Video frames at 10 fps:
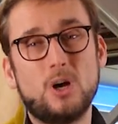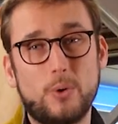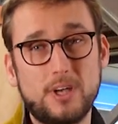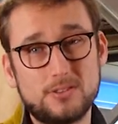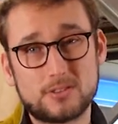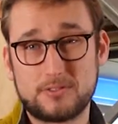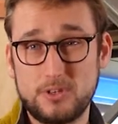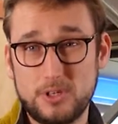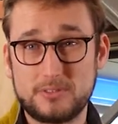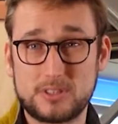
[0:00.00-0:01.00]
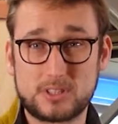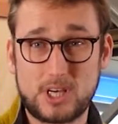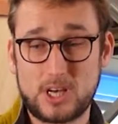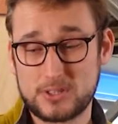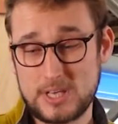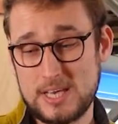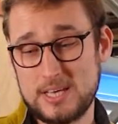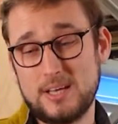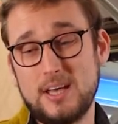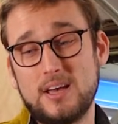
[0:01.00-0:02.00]
We use a few different styles
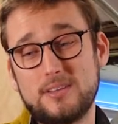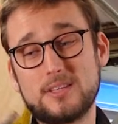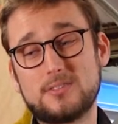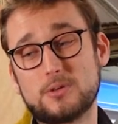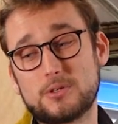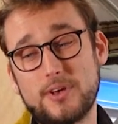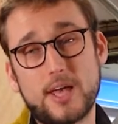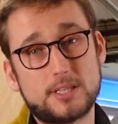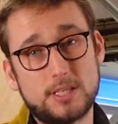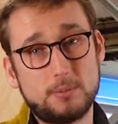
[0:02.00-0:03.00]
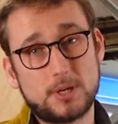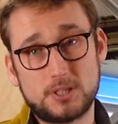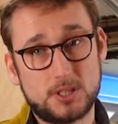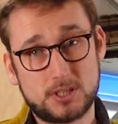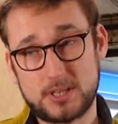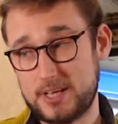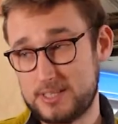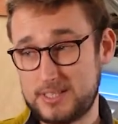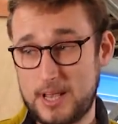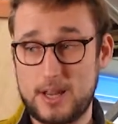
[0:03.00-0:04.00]
here. This looks fancy, but it's just a
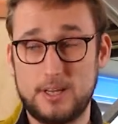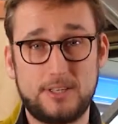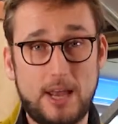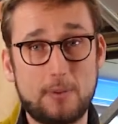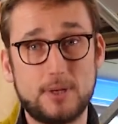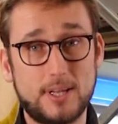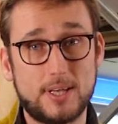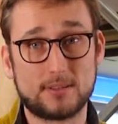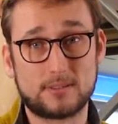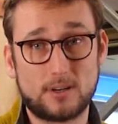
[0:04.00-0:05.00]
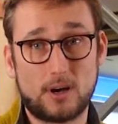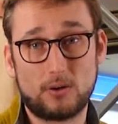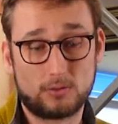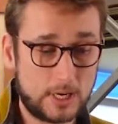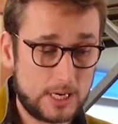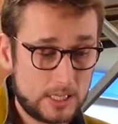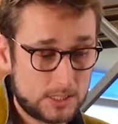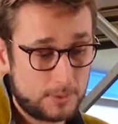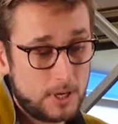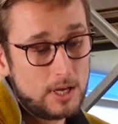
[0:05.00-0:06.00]
standard Japanese style rasp.